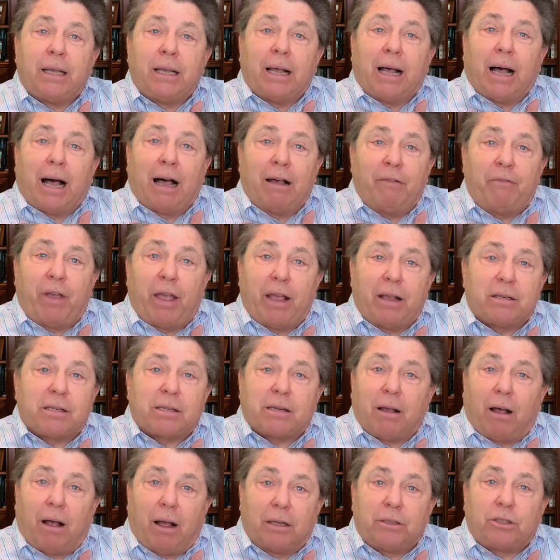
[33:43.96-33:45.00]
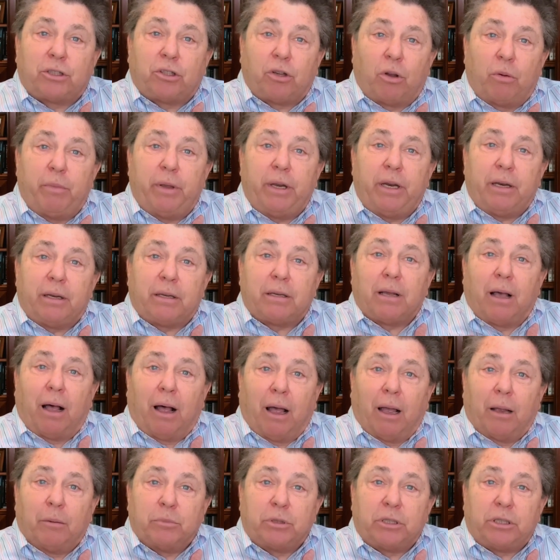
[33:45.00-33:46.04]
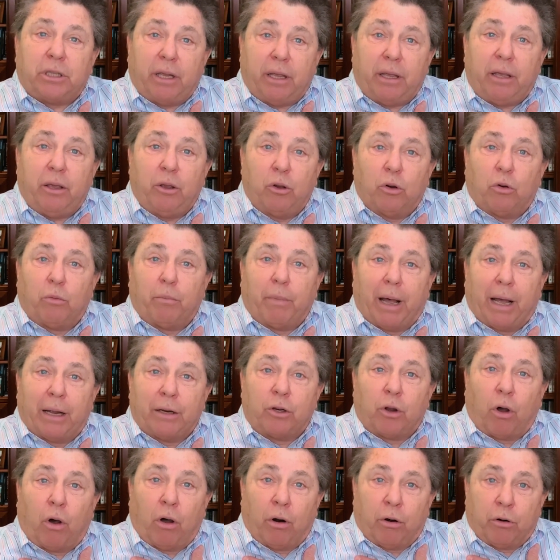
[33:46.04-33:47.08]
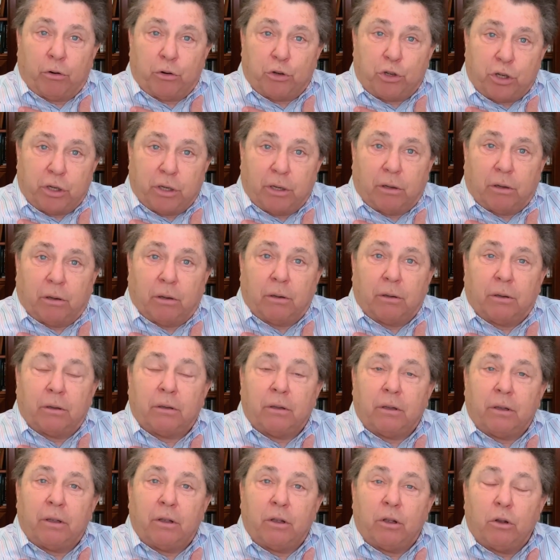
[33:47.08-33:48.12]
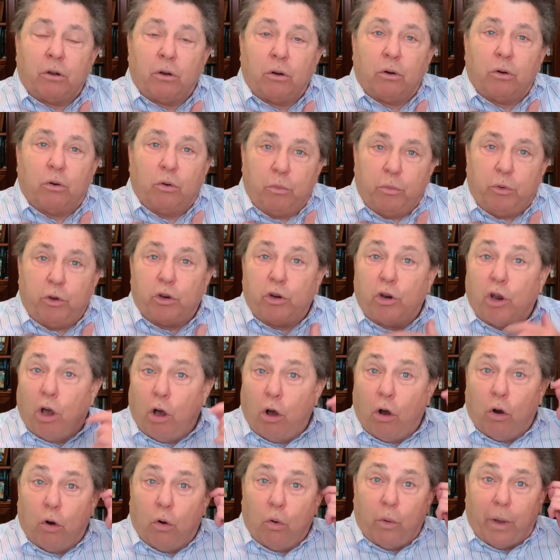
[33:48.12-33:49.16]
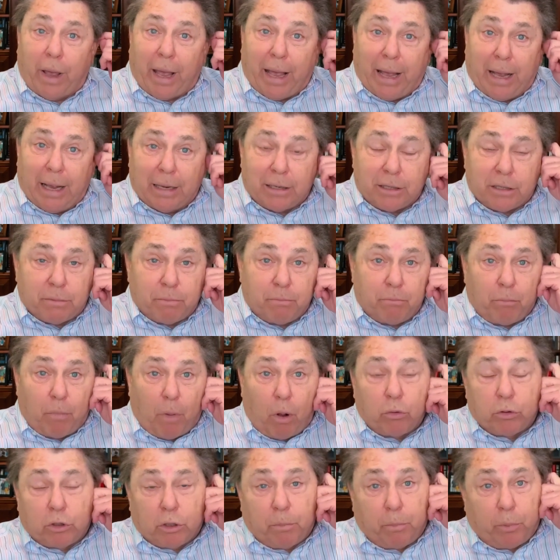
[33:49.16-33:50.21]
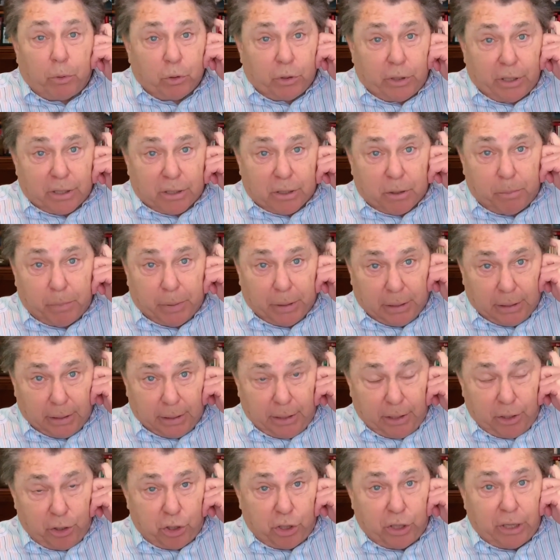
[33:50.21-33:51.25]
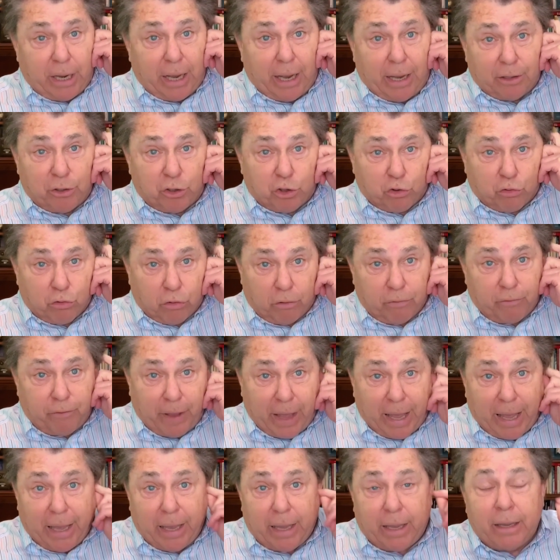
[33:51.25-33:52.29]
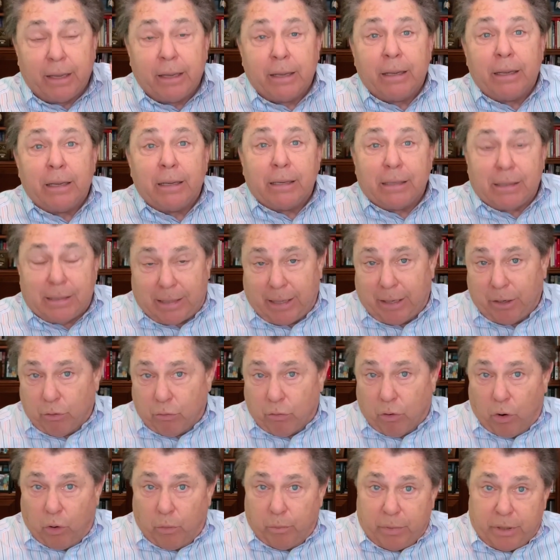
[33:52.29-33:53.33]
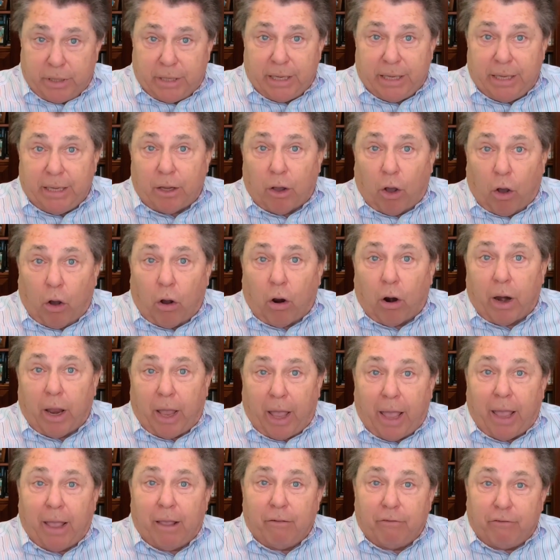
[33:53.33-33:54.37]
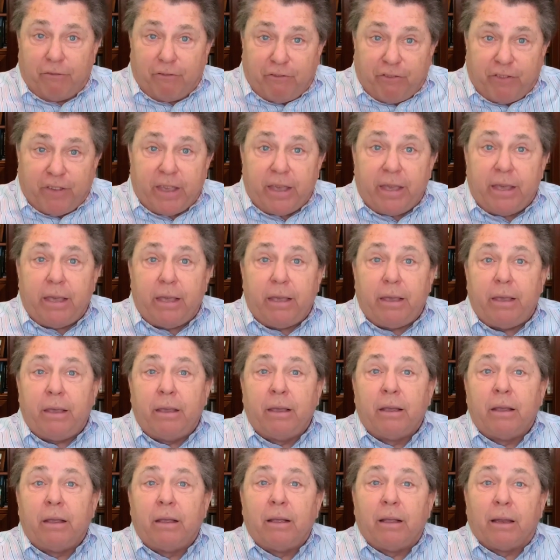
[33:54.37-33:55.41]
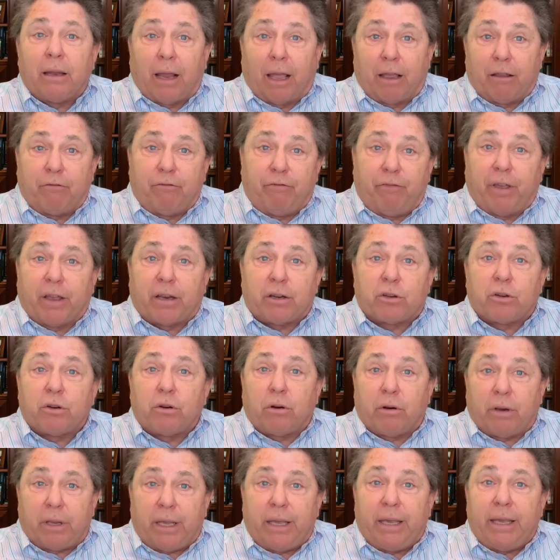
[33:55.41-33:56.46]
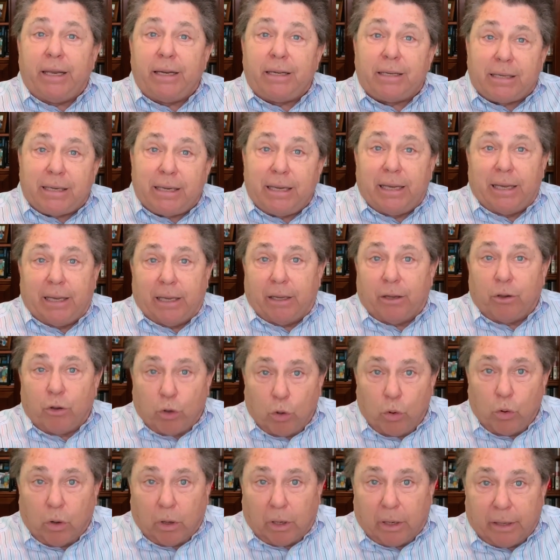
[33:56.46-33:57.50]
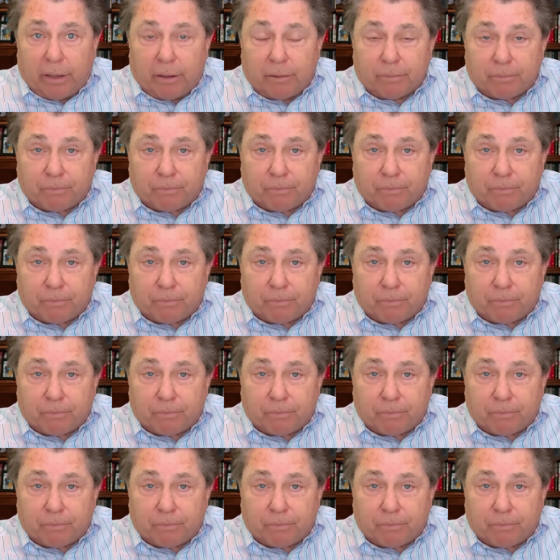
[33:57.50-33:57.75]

I've asked God so many times to heal my daughter, Jill, whom you know has multiple disabilities. She has Dravet syndrome, D-R-A-V, like Victor E-T. Google it.